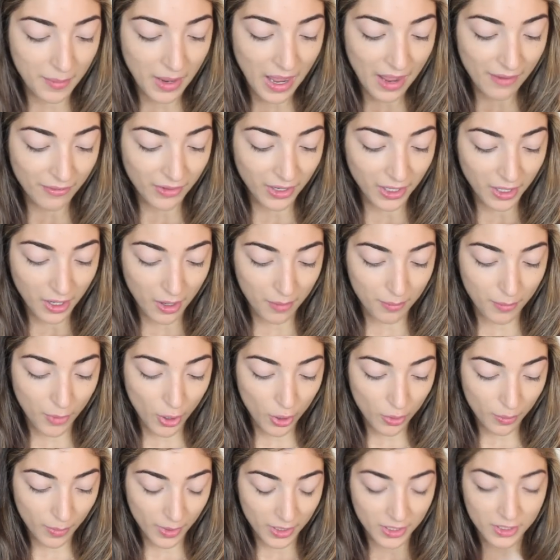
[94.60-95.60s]
I'm having a
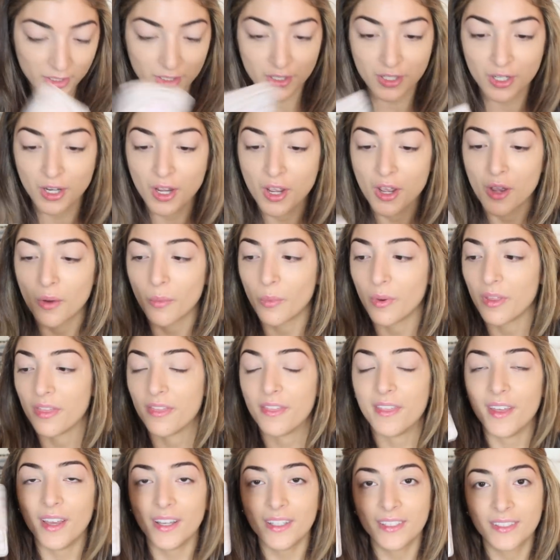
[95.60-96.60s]
moment
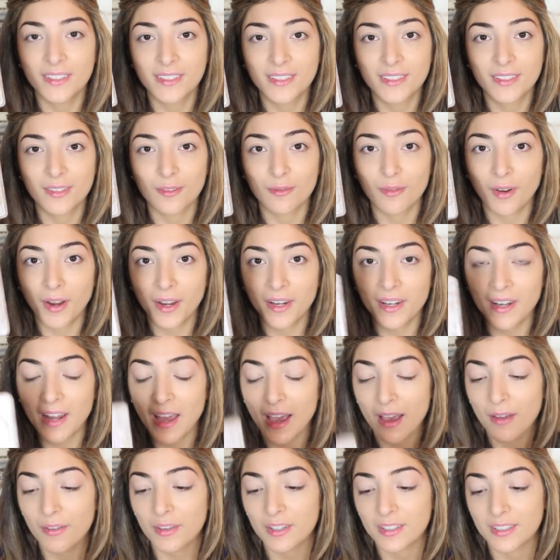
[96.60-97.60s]
with this right
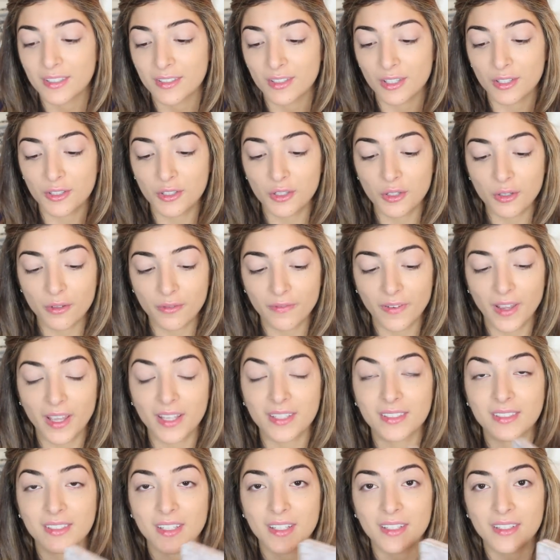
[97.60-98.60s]
now. This is the Too
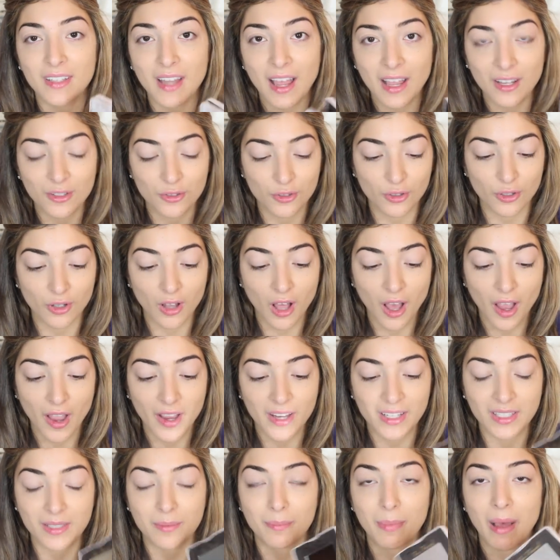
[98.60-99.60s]
Faced Natural
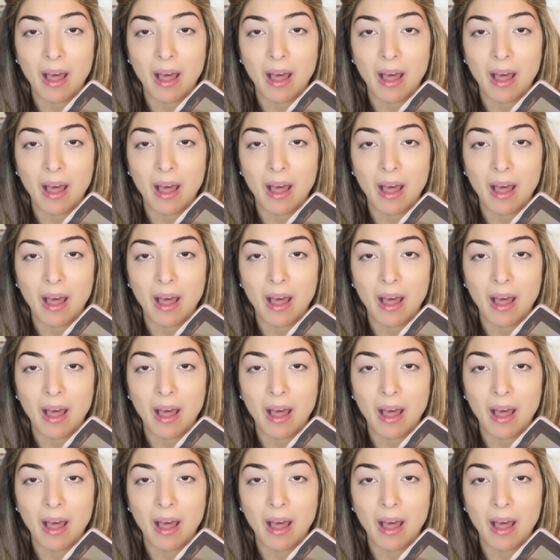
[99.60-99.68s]
Eyes